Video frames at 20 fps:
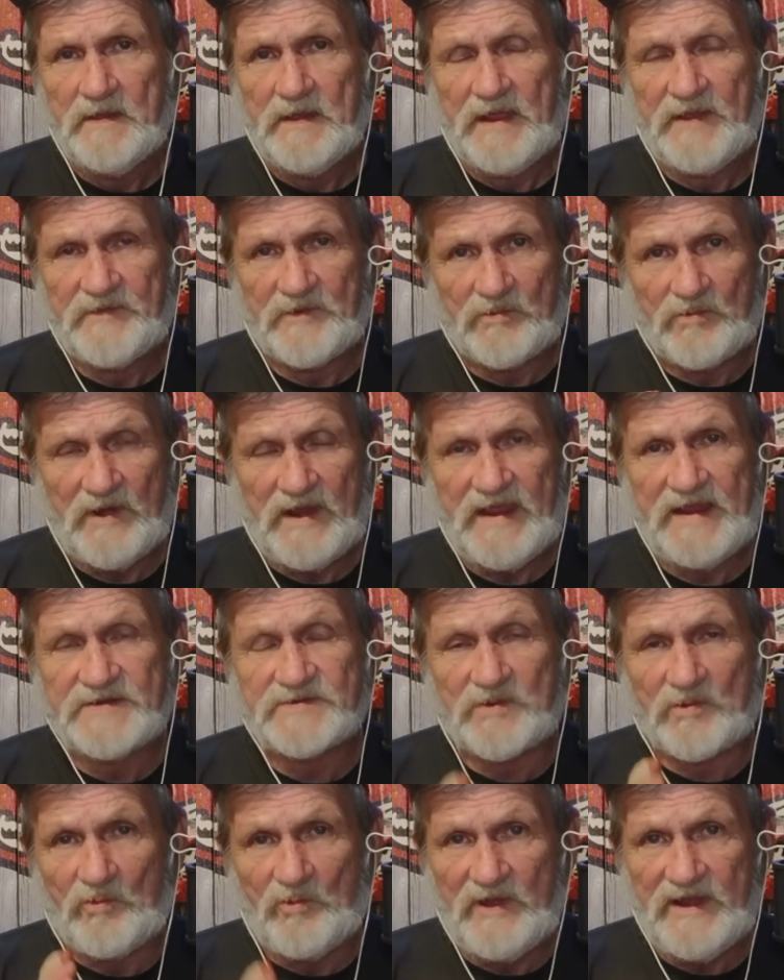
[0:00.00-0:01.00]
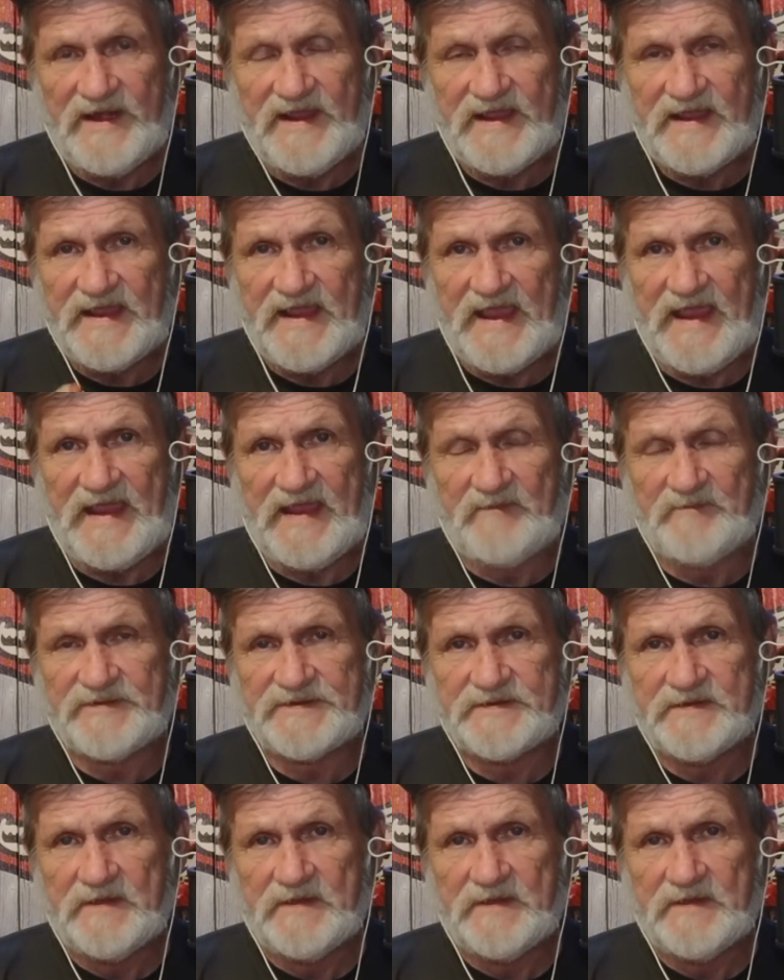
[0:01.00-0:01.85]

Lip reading: And the Rays are winning games.